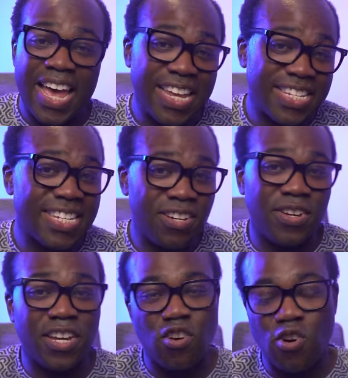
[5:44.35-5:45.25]
and still
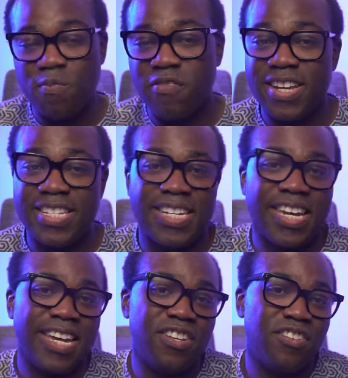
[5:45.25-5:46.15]
incorporating
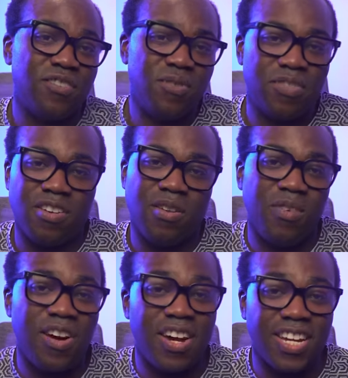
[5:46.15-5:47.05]
a new
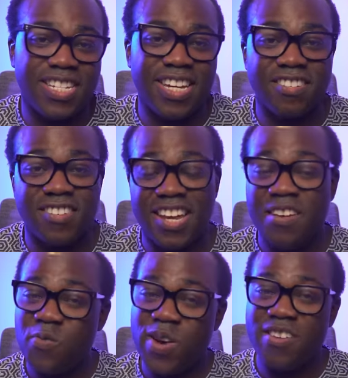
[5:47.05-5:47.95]
thermal architecture?
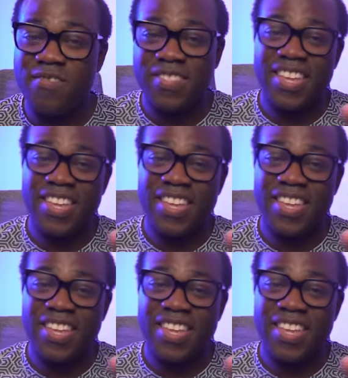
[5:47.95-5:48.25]
Well,